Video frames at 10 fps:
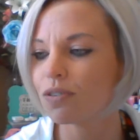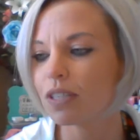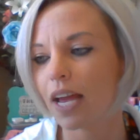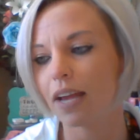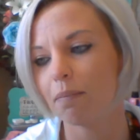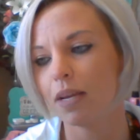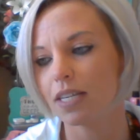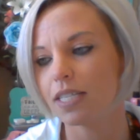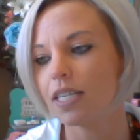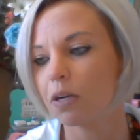like Mia
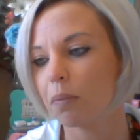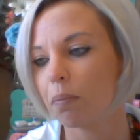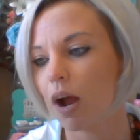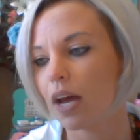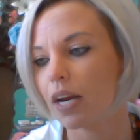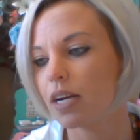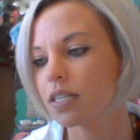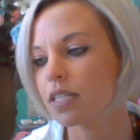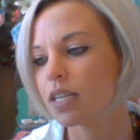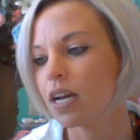Secret
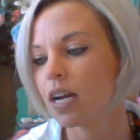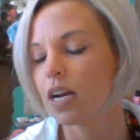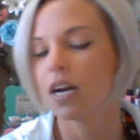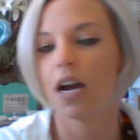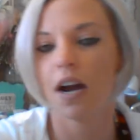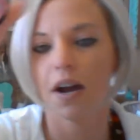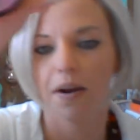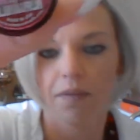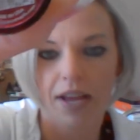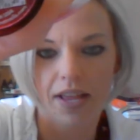products.
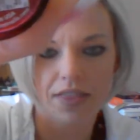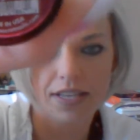Um, and